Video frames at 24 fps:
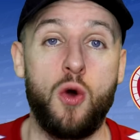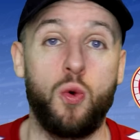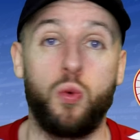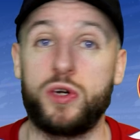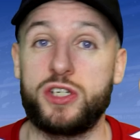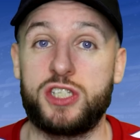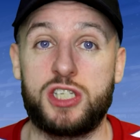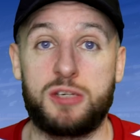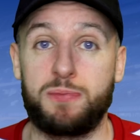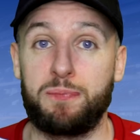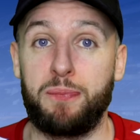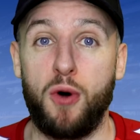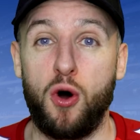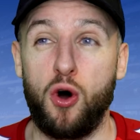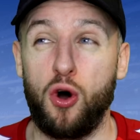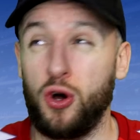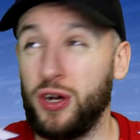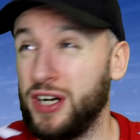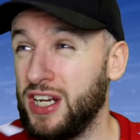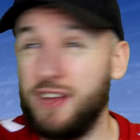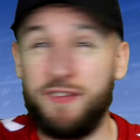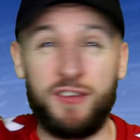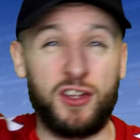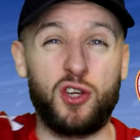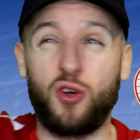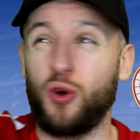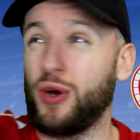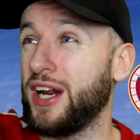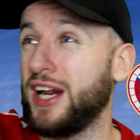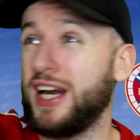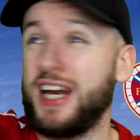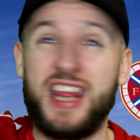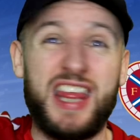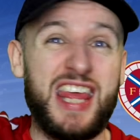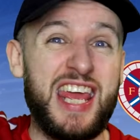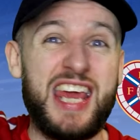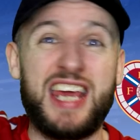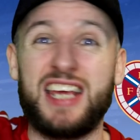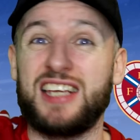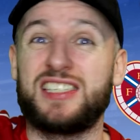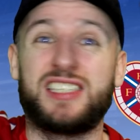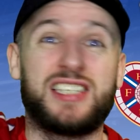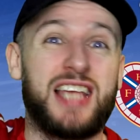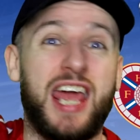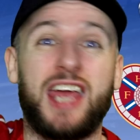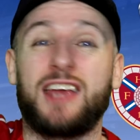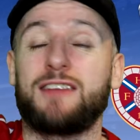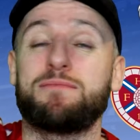was spot on. Even going into the
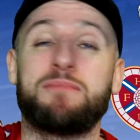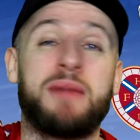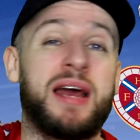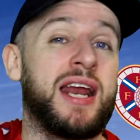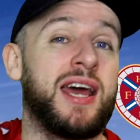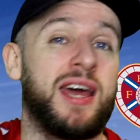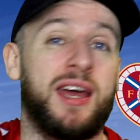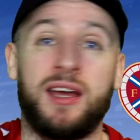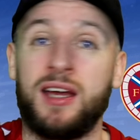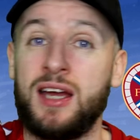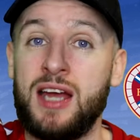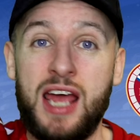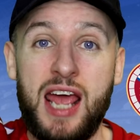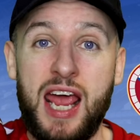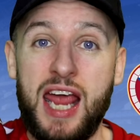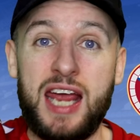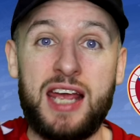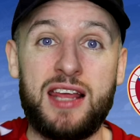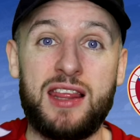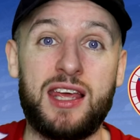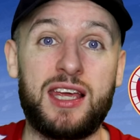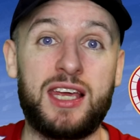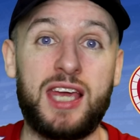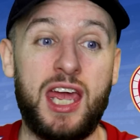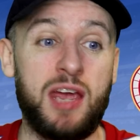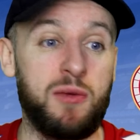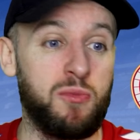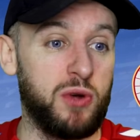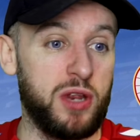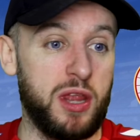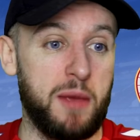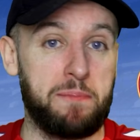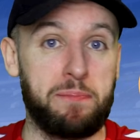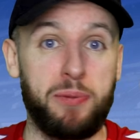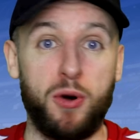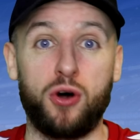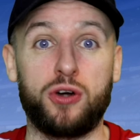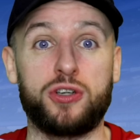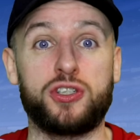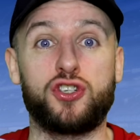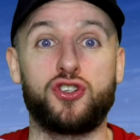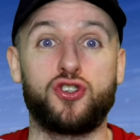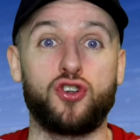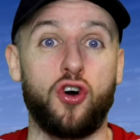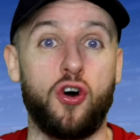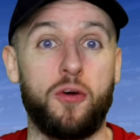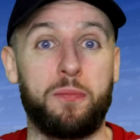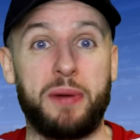82nd minute of the game where the ball's
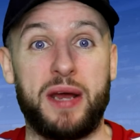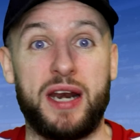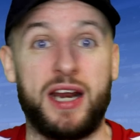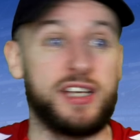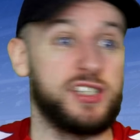dropping,